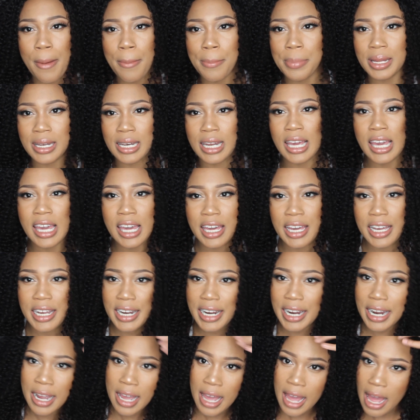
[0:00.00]
up in
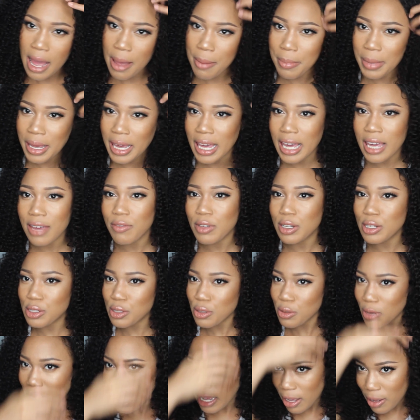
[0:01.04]
here i may even
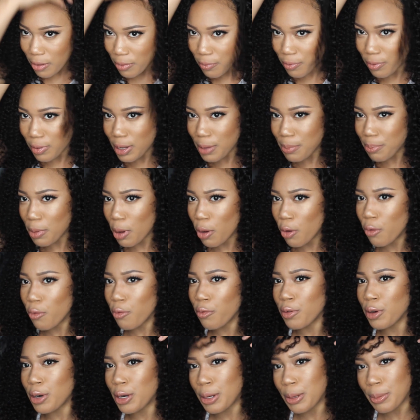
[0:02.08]
do like a flip
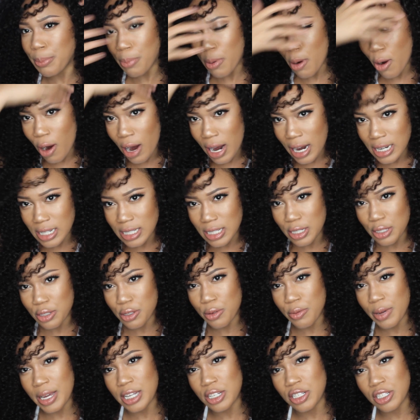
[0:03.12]
over part
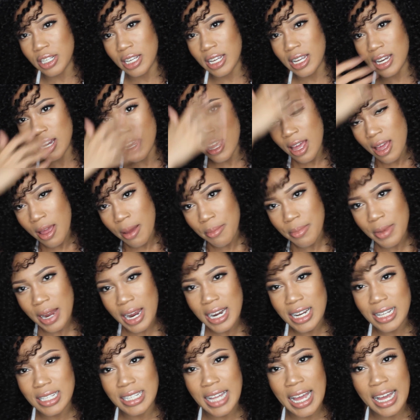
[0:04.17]
situation
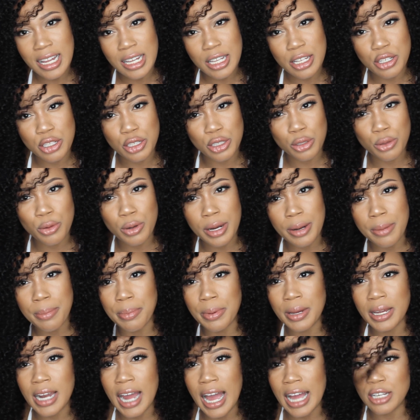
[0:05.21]
not exactly sure
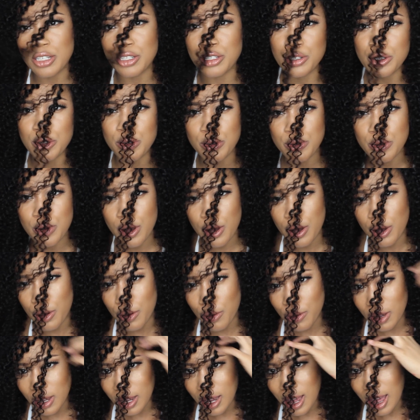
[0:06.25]
but i do
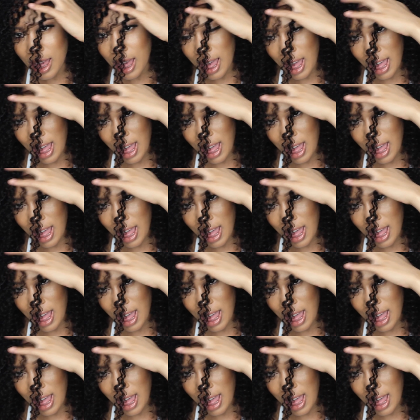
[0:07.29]
know